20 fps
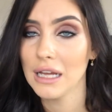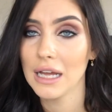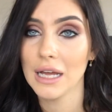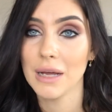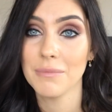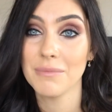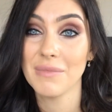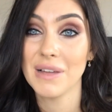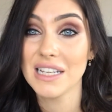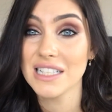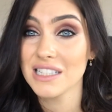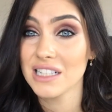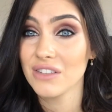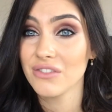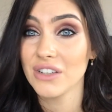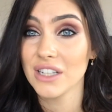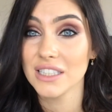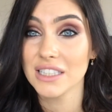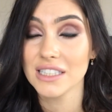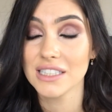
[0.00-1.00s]
I still
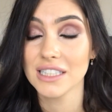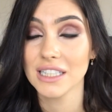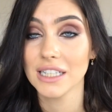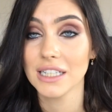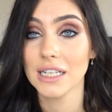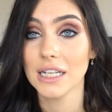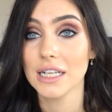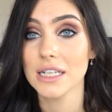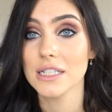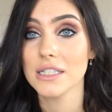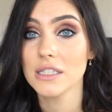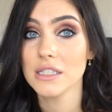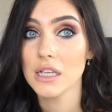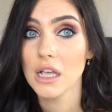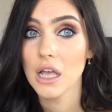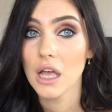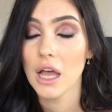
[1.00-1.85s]
felt the sickness,